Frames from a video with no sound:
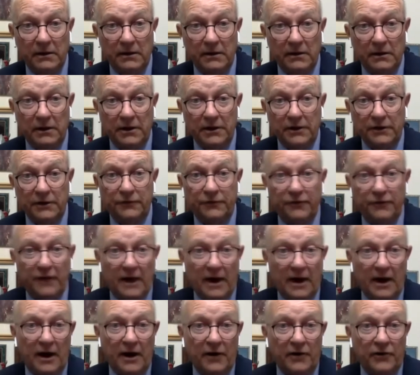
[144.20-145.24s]
Look at the
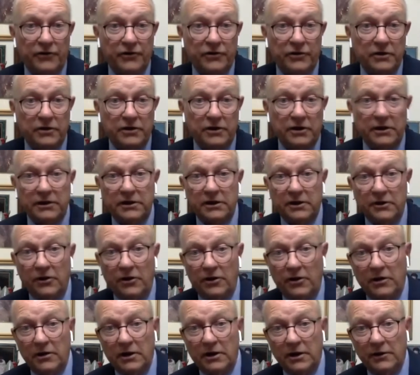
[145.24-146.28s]
fires, look at the
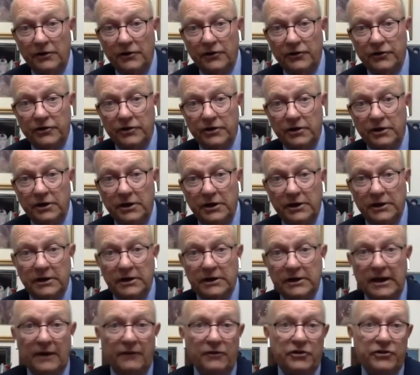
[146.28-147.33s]
hurricanes, look at the
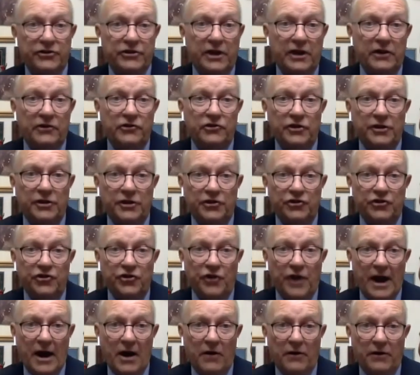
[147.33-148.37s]
devastation, the
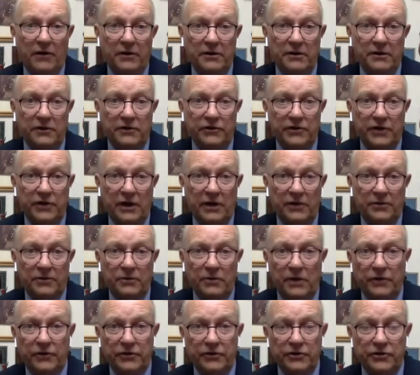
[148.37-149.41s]
drought in the
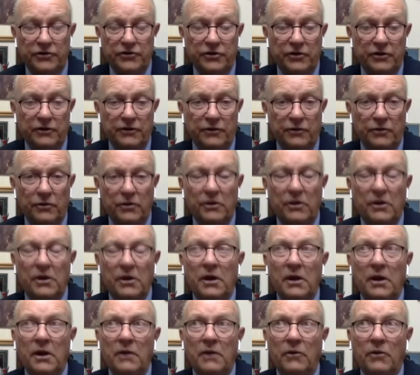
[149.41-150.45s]
southwest and so forth.
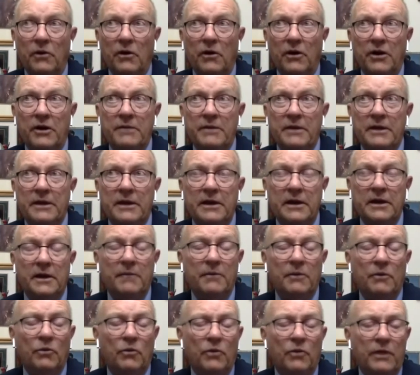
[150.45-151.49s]
We're already being hit,
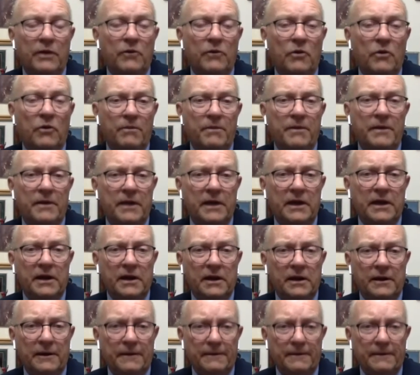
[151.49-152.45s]
but we will be